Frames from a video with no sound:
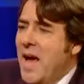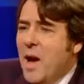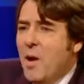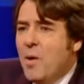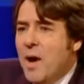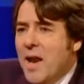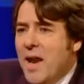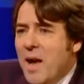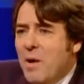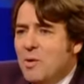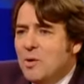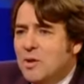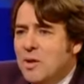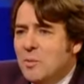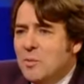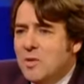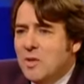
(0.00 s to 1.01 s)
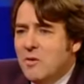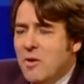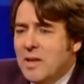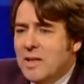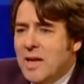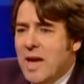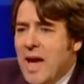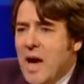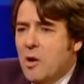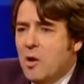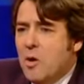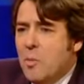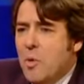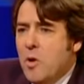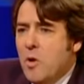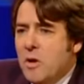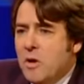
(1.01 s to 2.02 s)
and how, and how is Tim as a director? How
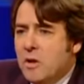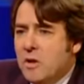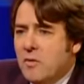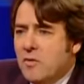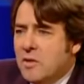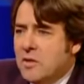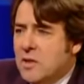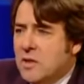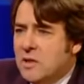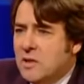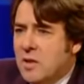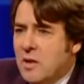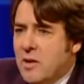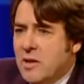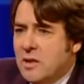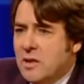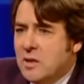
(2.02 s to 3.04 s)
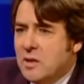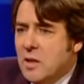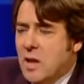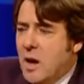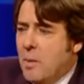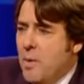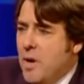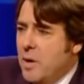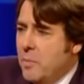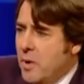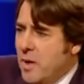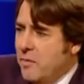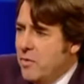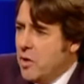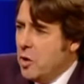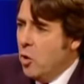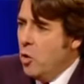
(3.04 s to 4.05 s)
communicative is he as a director? Because I'm led to
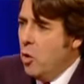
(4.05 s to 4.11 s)
believe